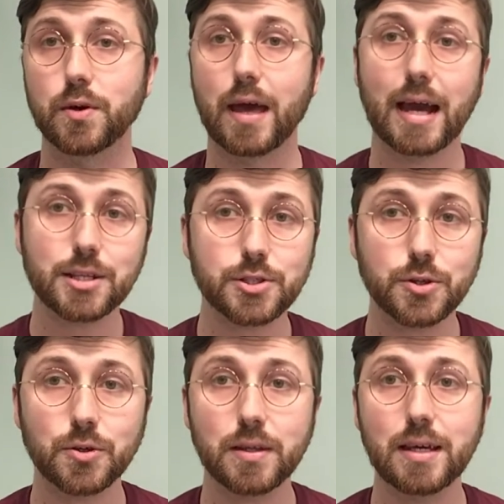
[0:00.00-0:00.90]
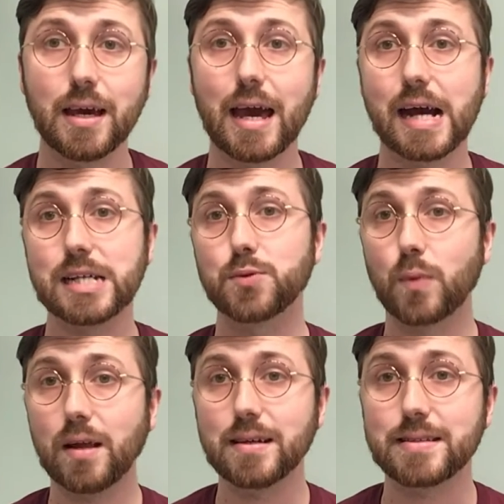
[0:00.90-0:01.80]
externally as
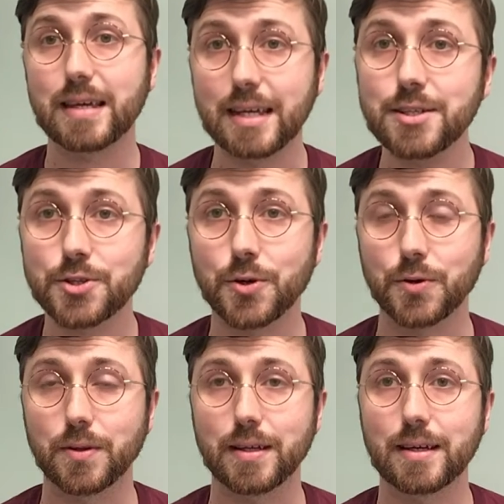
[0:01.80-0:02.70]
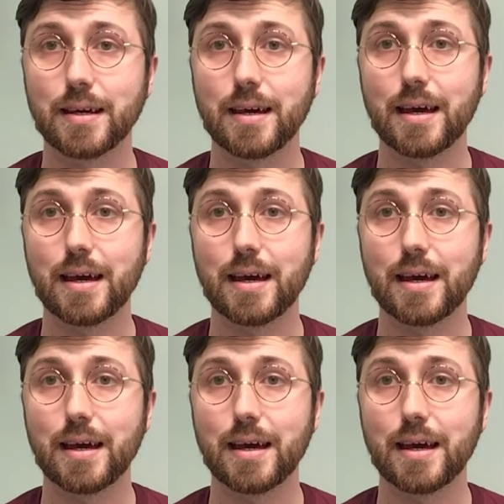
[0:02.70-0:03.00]
well as internally.